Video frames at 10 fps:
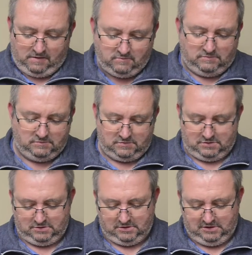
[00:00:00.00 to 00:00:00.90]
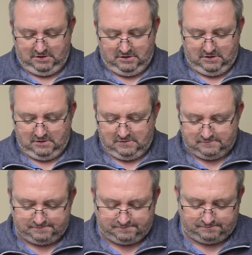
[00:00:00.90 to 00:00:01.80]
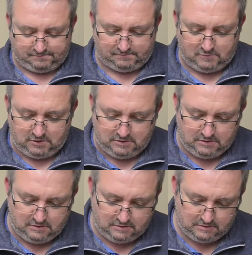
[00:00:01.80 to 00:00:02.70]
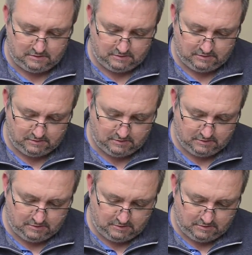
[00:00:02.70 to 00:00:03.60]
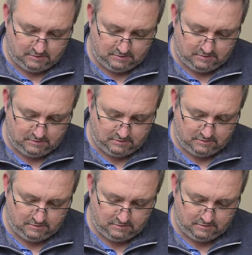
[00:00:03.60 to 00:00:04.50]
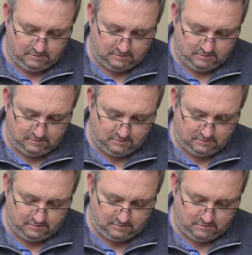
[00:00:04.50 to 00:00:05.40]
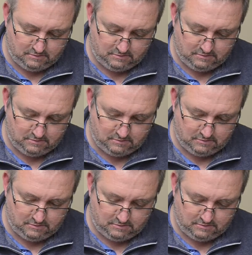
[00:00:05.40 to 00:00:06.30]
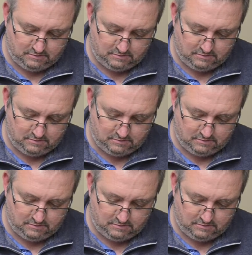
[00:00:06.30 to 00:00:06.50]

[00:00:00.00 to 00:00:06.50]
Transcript: [no speech]